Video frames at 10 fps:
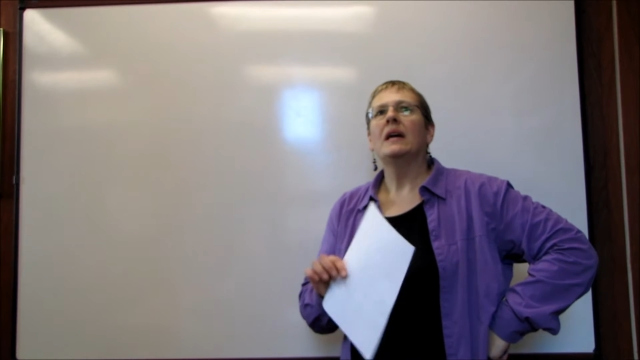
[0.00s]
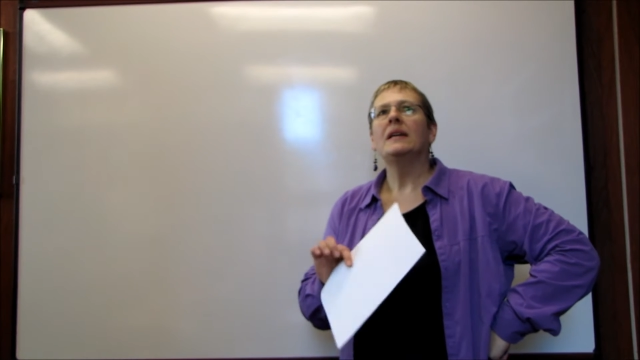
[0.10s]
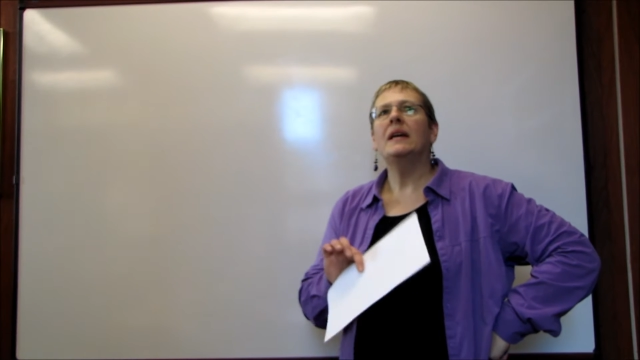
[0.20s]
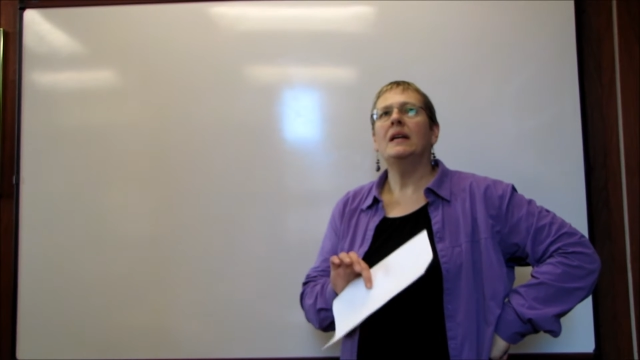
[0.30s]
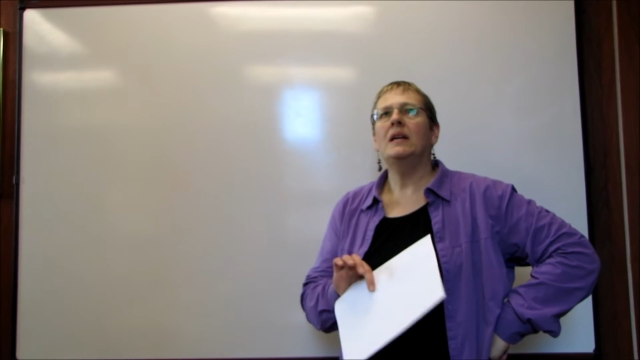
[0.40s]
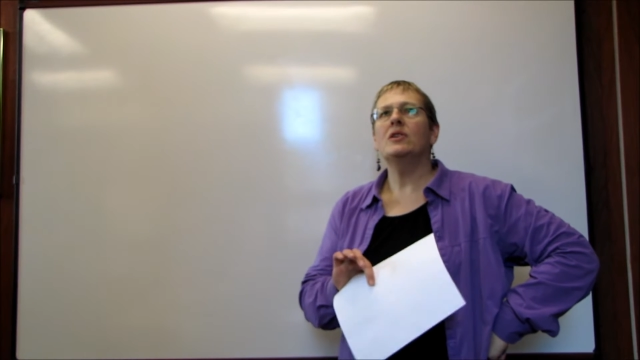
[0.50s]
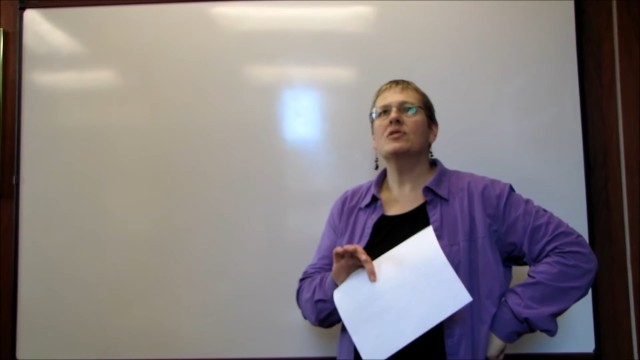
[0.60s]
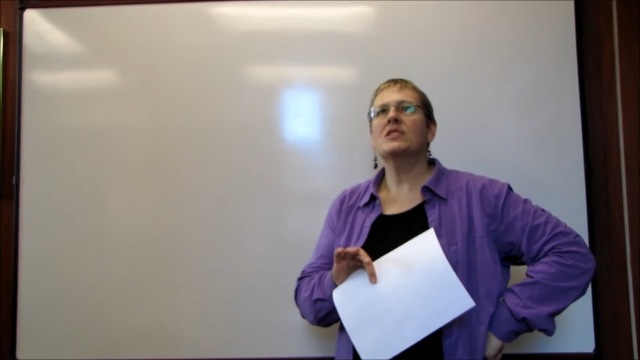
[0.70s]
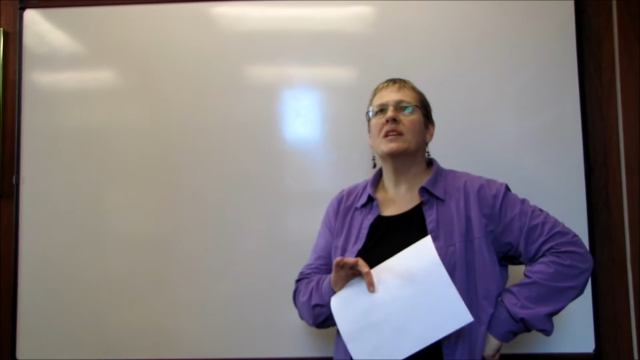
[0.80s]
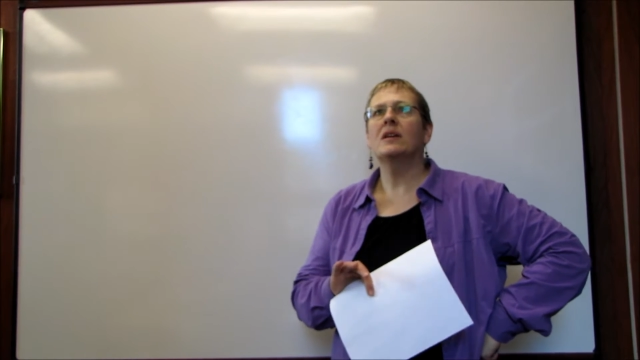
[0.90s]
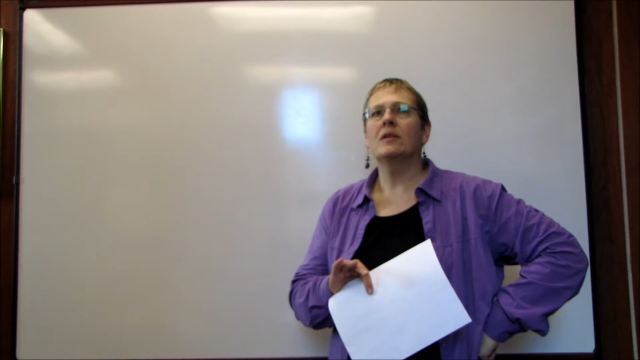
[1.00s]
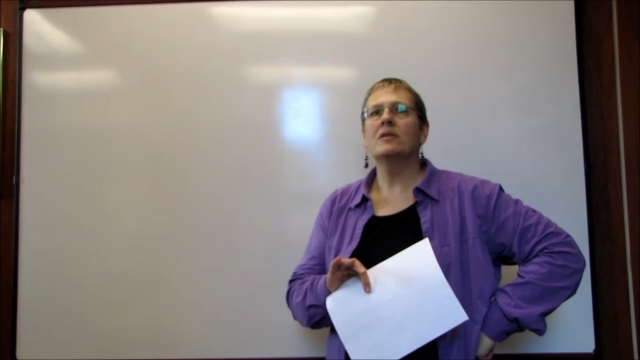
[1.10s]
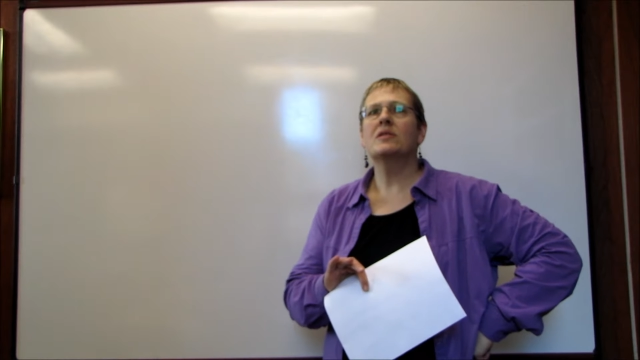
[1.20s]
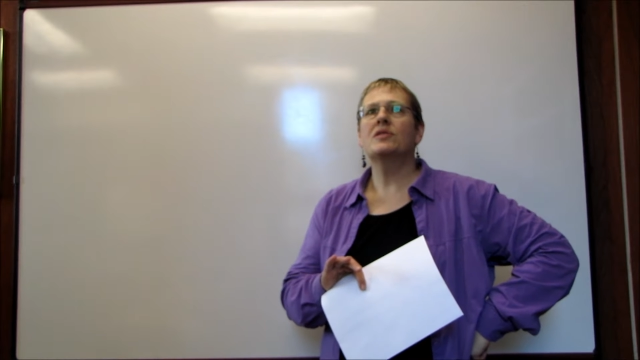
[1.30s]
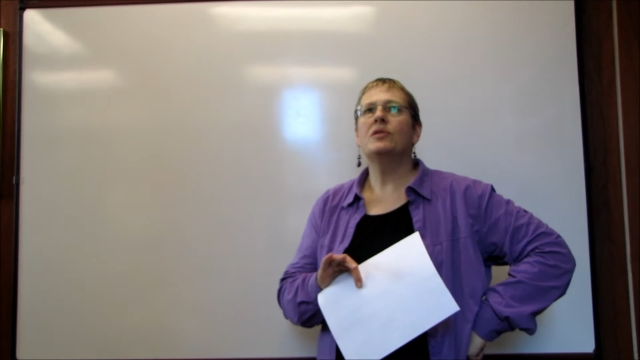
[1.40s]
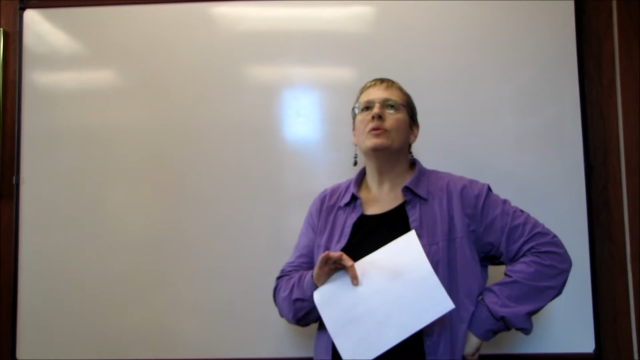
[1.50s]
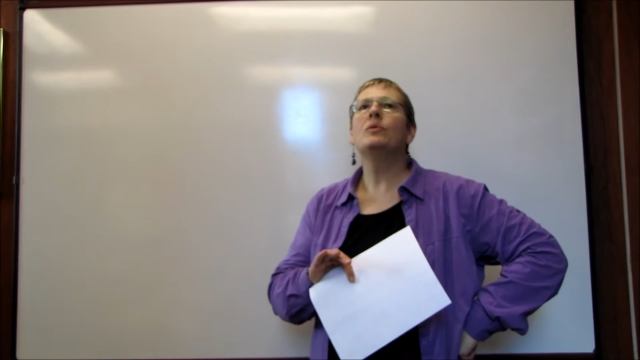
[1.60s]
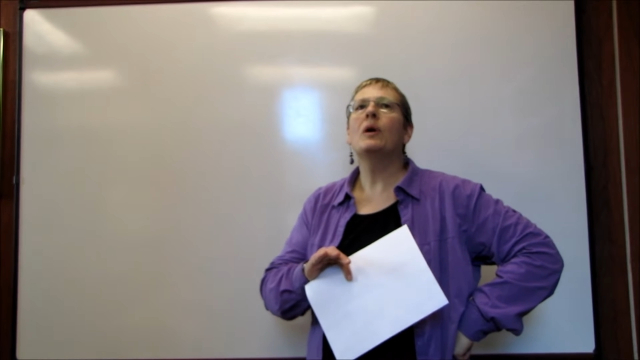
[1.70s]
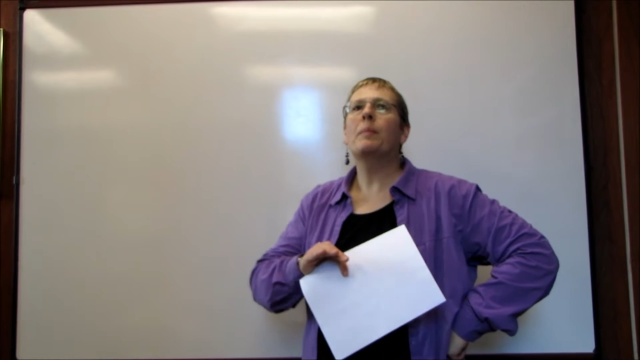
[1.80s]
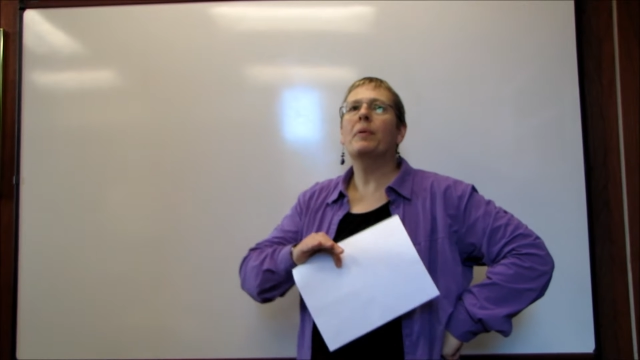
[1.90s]
getting your skills
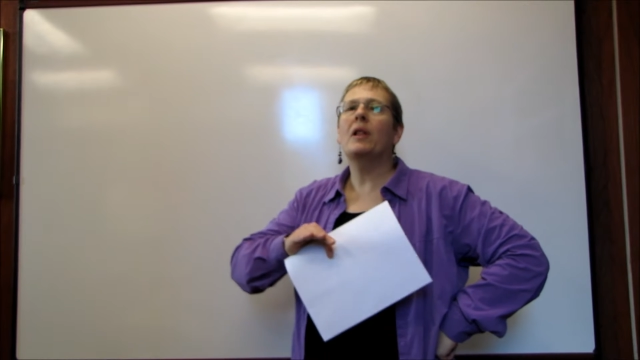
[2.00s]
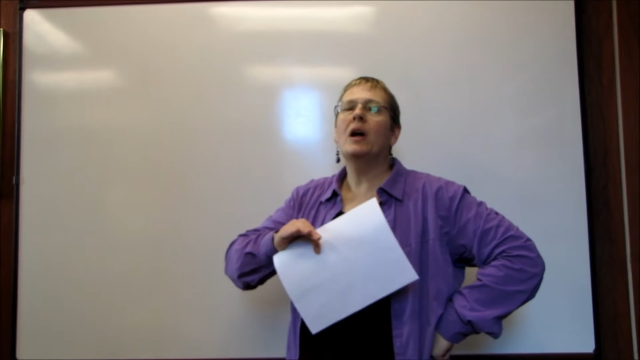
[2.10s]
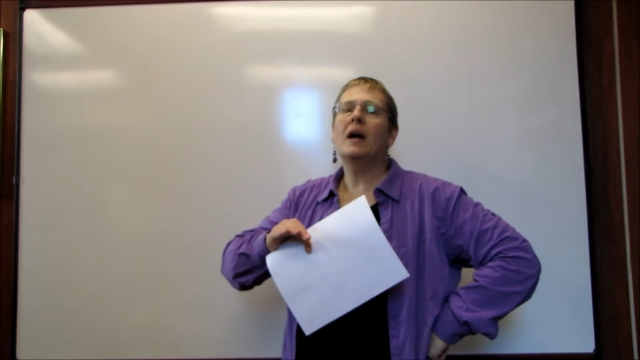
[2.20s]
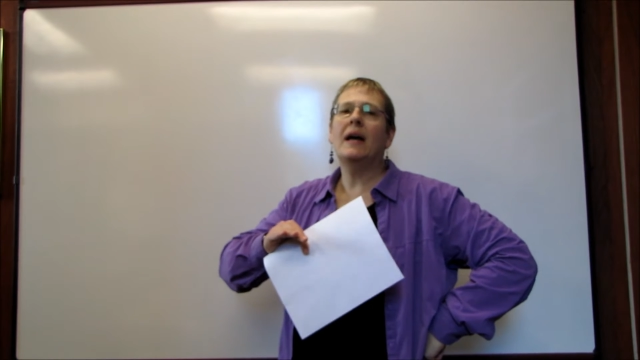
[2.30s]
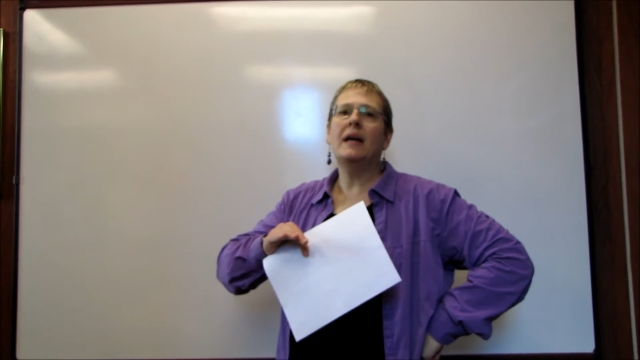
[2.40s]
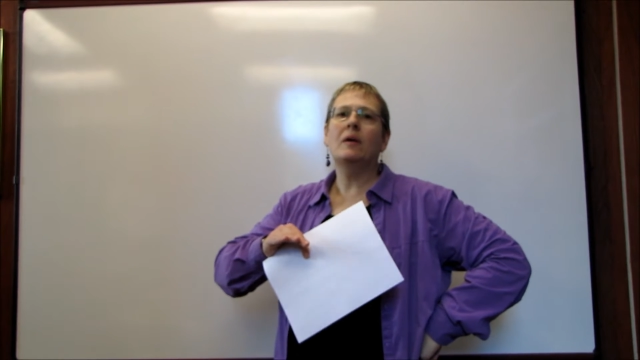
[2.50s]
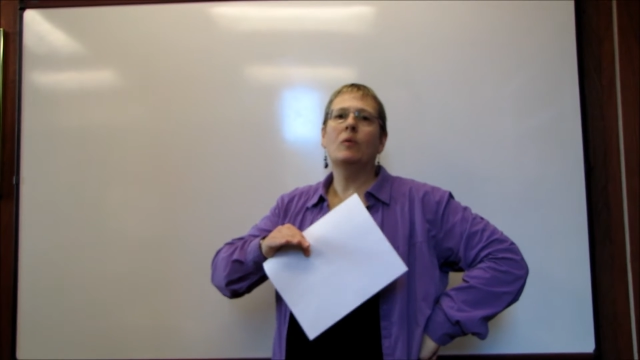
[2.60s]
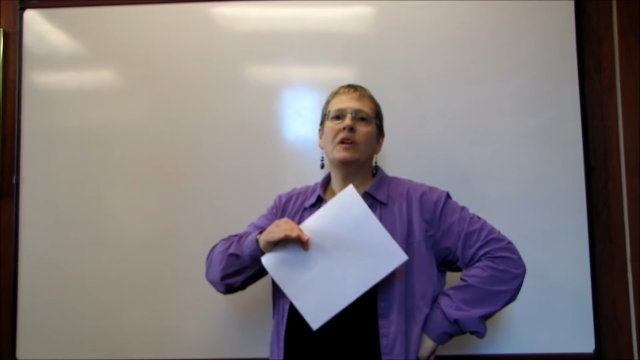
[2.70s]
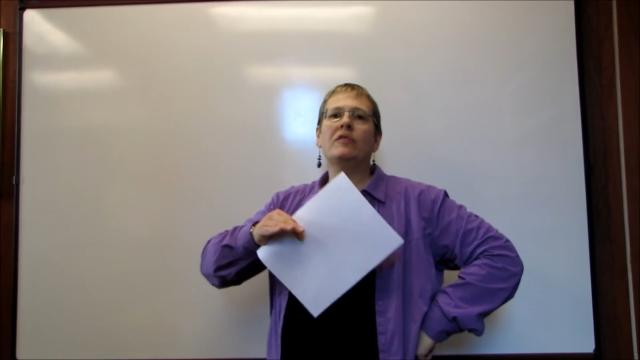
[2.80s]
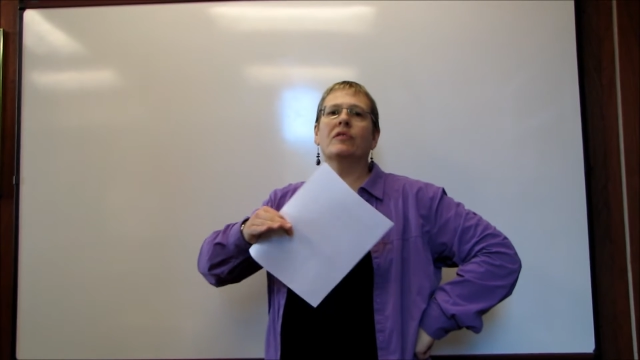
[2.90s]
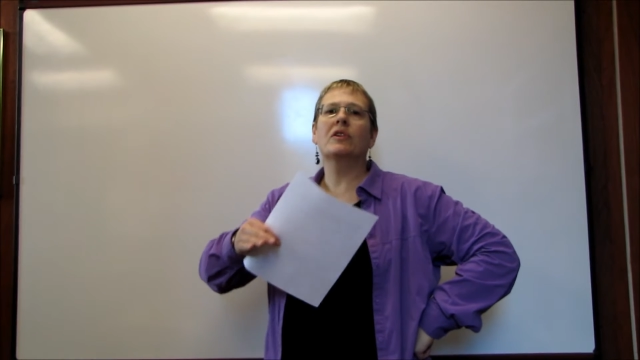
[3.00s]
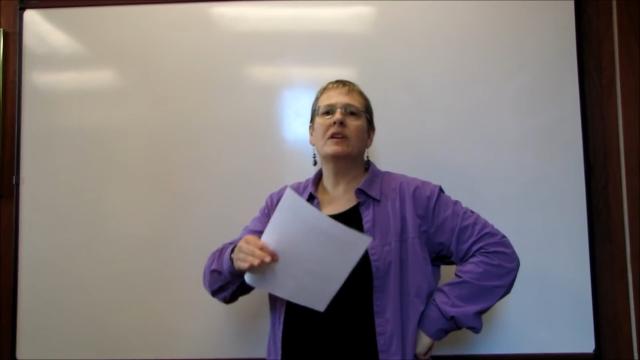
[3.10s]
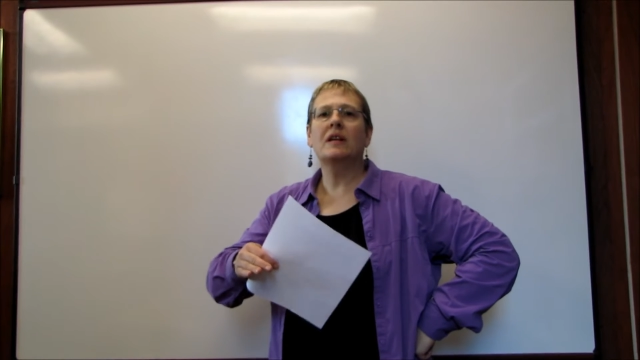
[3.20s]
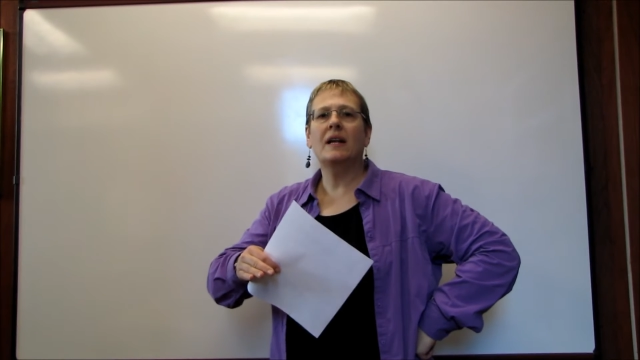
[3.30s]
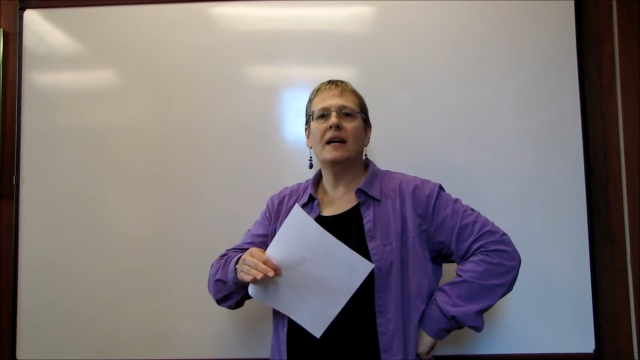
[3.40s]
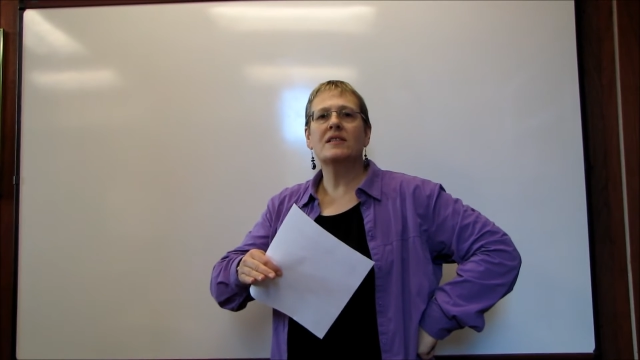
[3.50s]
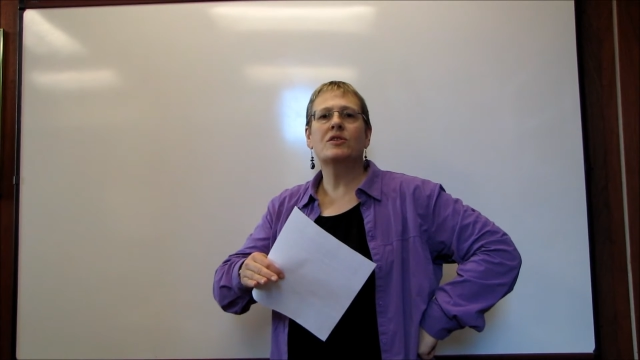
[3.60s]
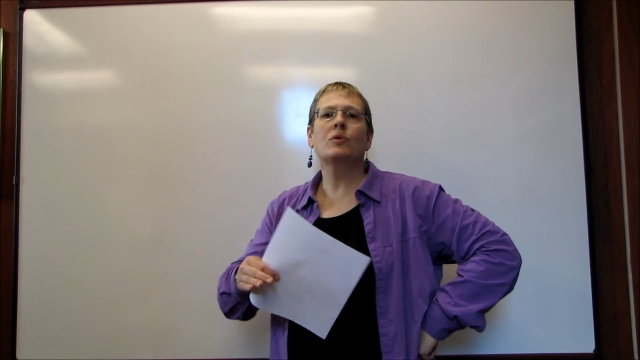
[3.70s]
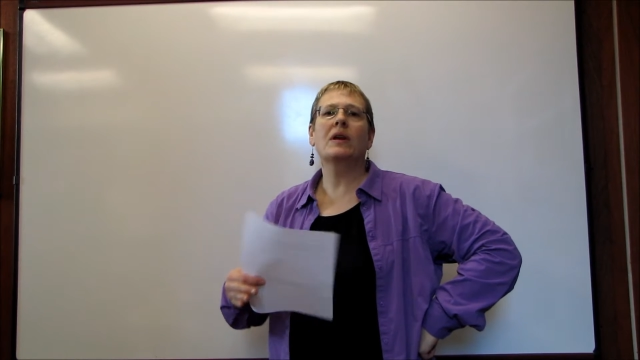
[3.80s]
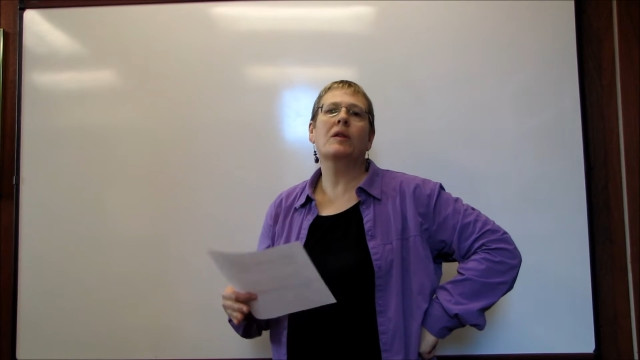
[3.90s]
to apply what you've learned in class
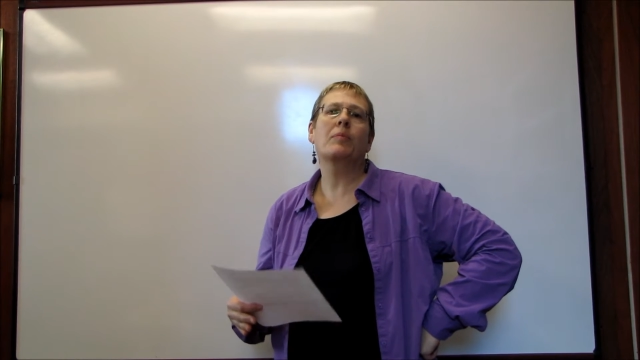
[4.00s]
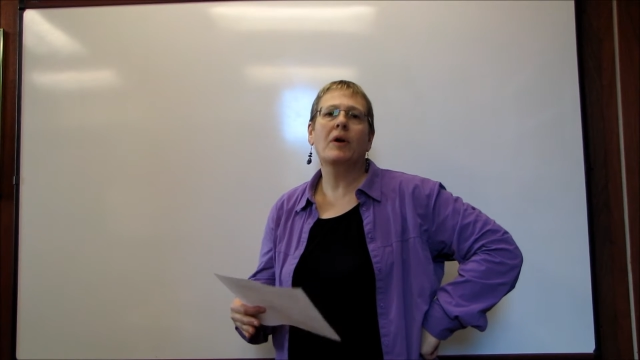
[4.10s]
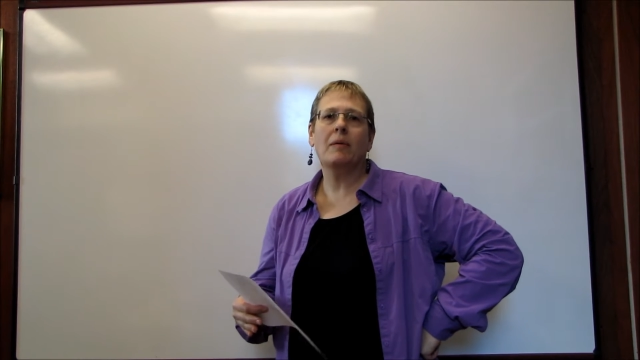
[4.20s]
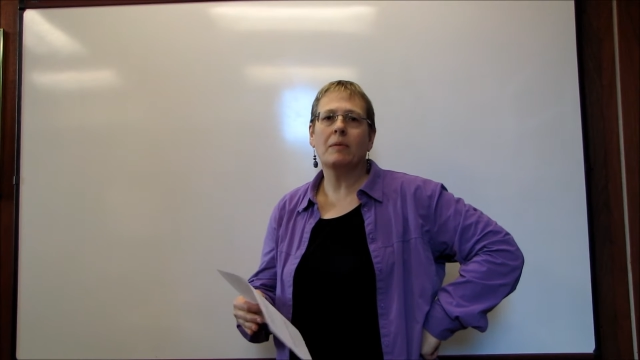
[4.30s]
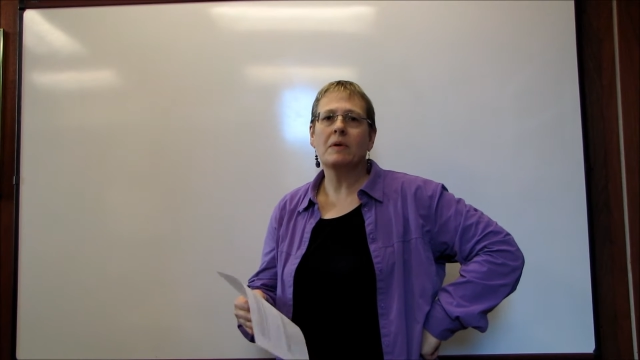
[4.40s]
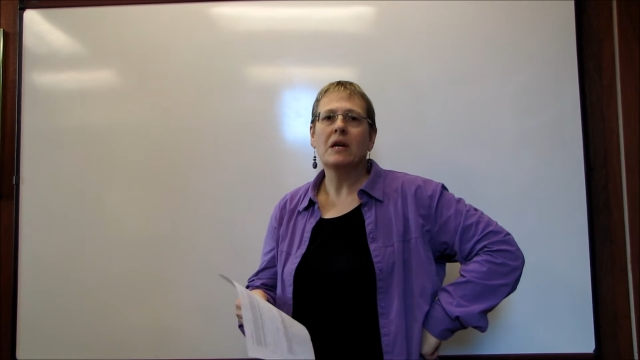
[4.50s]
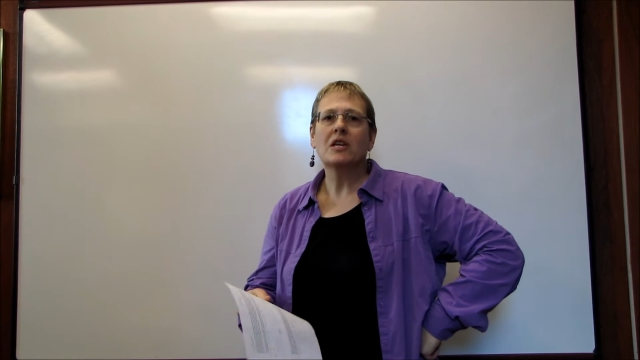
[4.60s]
to another problem.